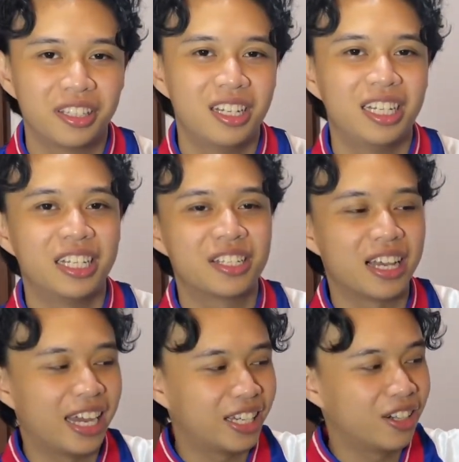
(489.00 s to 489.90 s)
the
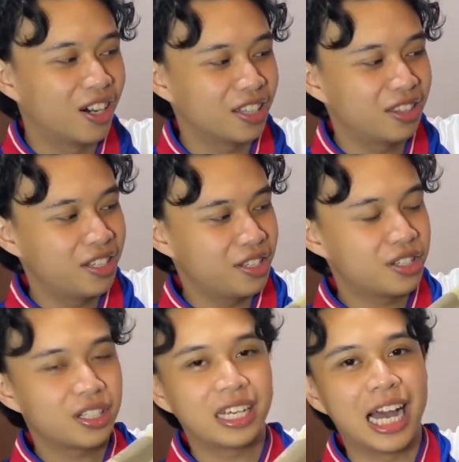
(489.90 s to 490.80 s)
least, I got
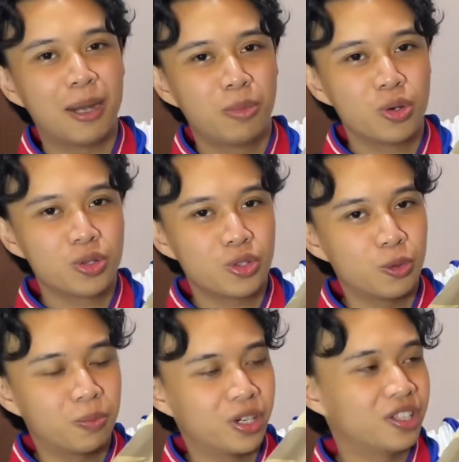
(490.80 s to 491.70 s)
this camo
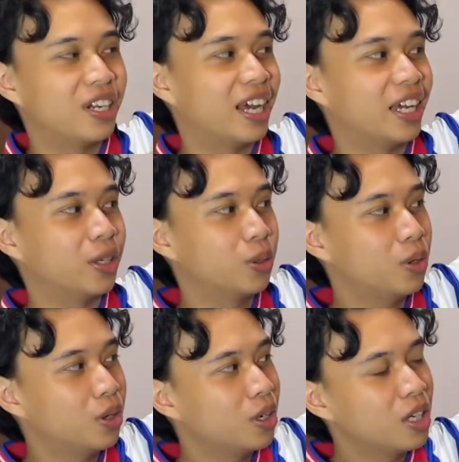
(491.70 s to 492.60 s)
super dry
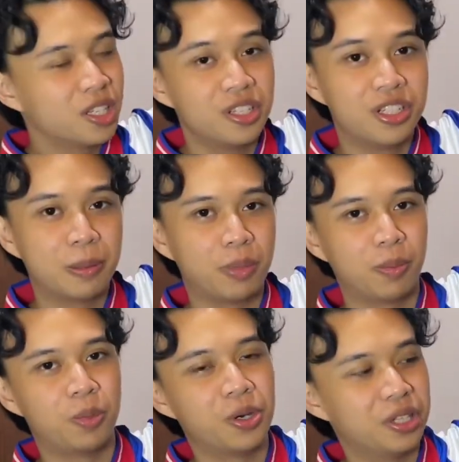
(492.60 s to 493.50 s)

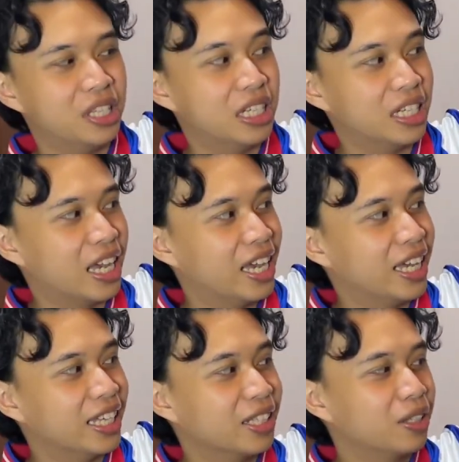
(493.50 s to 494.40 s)
zip-up hoodie,
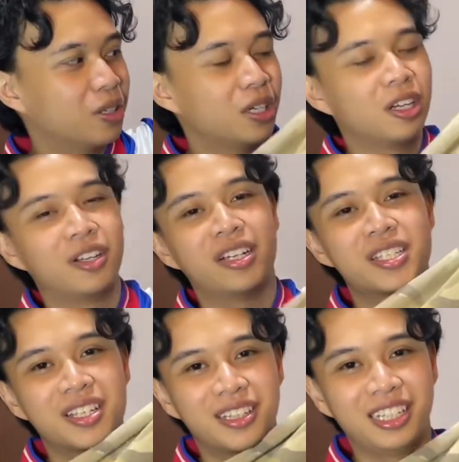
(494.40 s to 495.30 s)
and
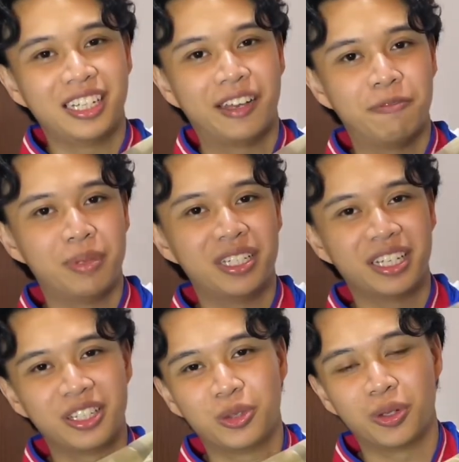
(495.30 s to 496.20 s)
recently I've been
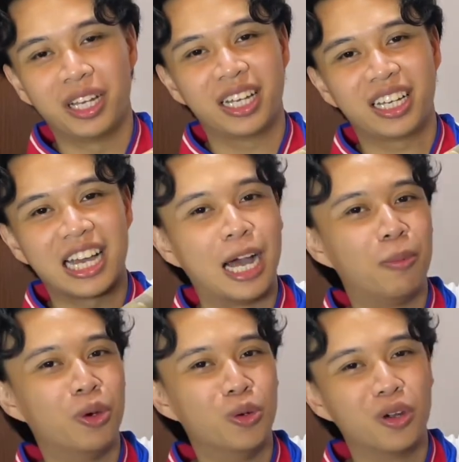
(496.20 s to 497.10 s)
into like
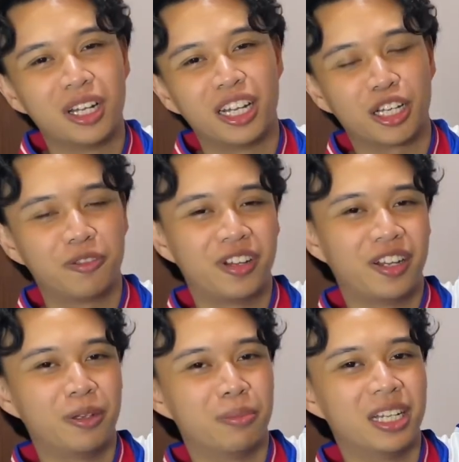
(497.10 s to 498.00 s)
camo or like
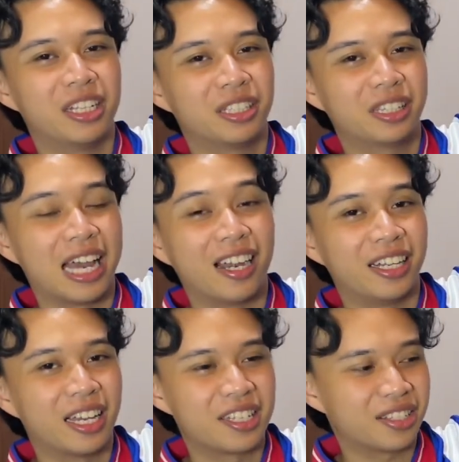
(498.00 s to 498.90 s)
very
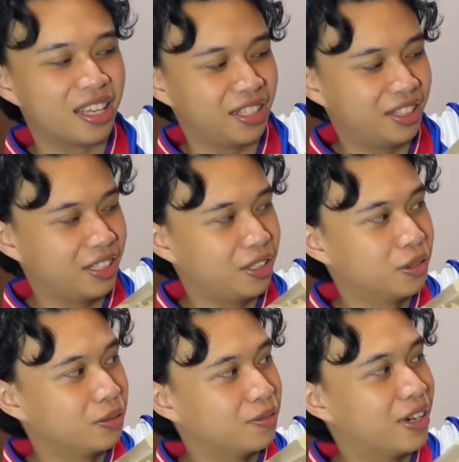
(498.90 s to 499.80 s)
military aesthetic
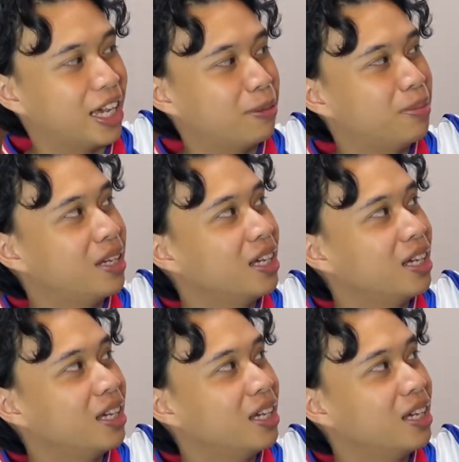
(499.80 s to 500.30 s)
yung vibe,